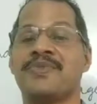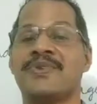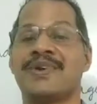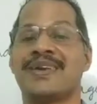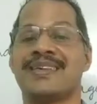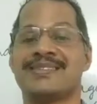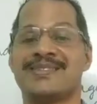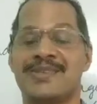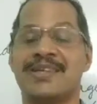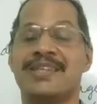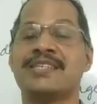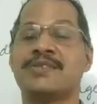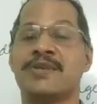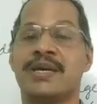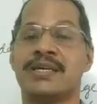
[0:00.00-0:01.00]
Okay, so that
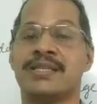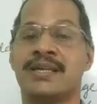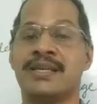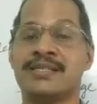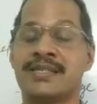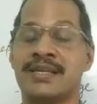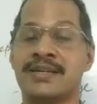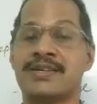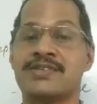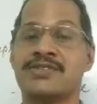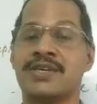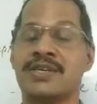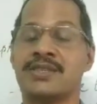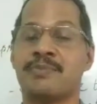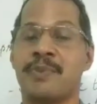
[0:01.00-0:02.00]
is the
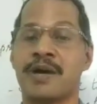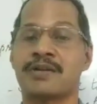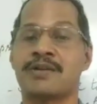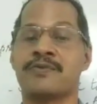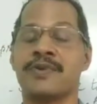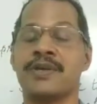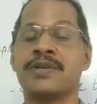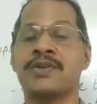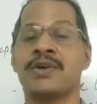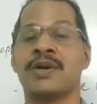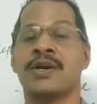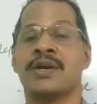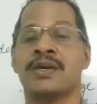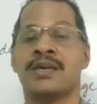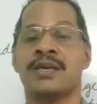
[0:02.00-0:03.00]
interesting part of it.
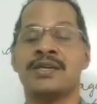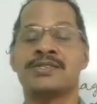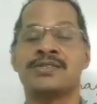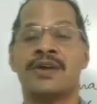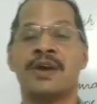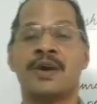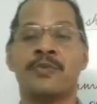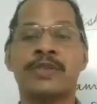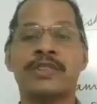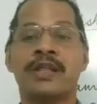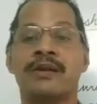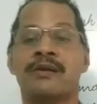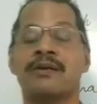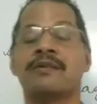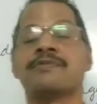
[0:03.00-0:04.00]
He's with a
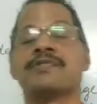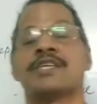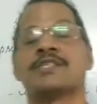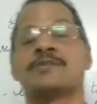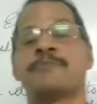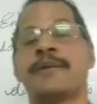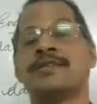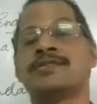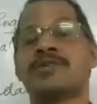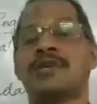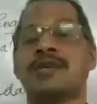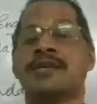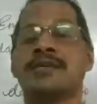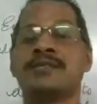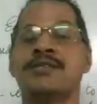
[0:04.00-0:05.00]
lot of suspense.
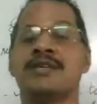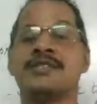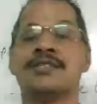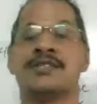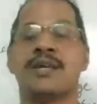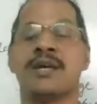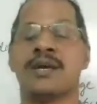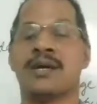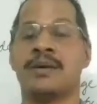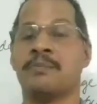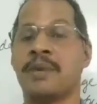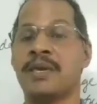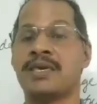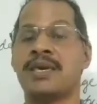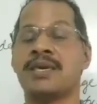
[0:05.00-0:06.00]
He is just
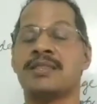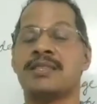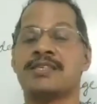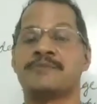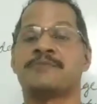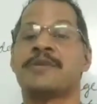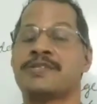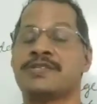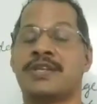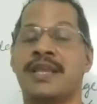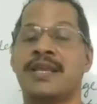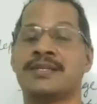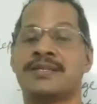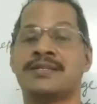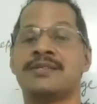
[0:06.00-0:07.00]
making this
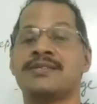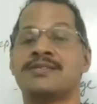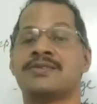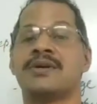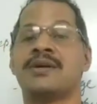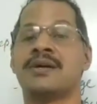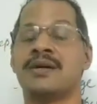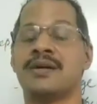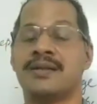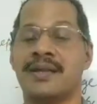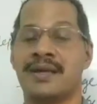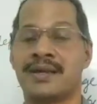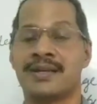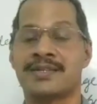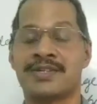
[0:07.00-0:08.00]
presentation. This
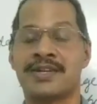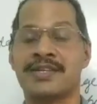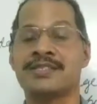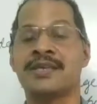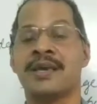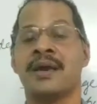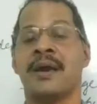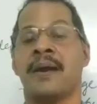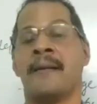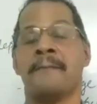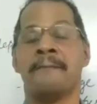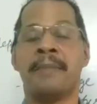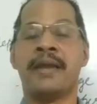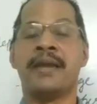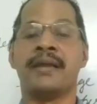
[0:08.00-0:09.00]
narration is
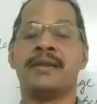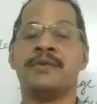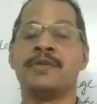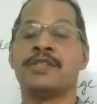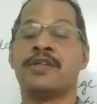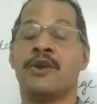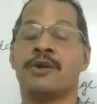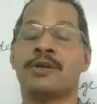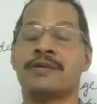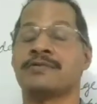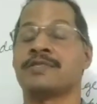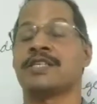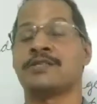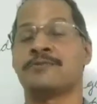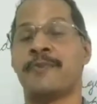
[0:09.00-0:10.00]
made with a lot of
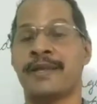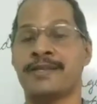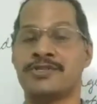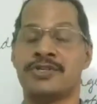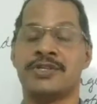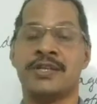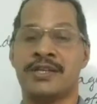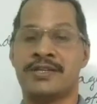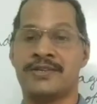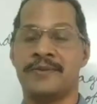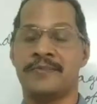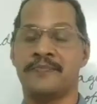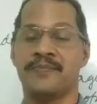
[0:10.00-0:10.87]
suspense in it.